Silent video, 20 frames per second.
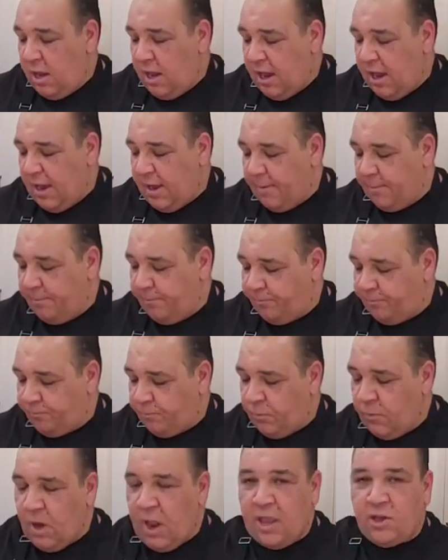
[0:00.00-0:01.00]
and
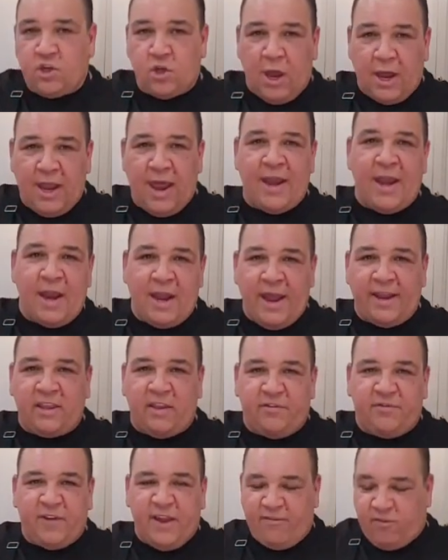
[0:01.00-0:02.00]
I
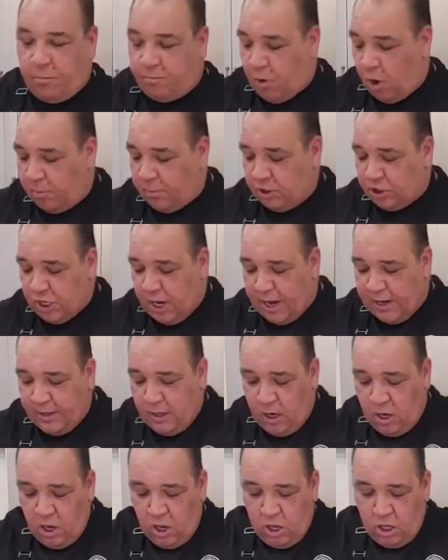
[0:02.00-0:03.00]
like the flavor of
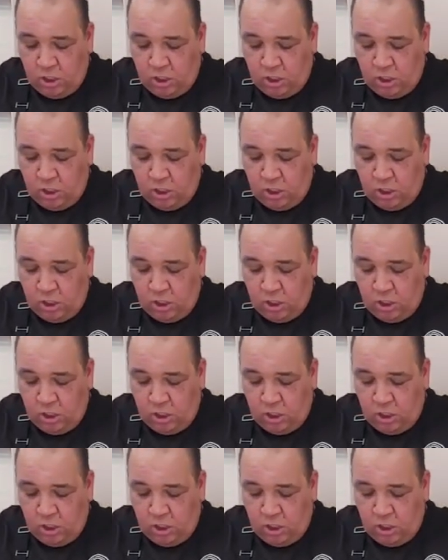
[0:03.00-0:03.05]
Parmesan.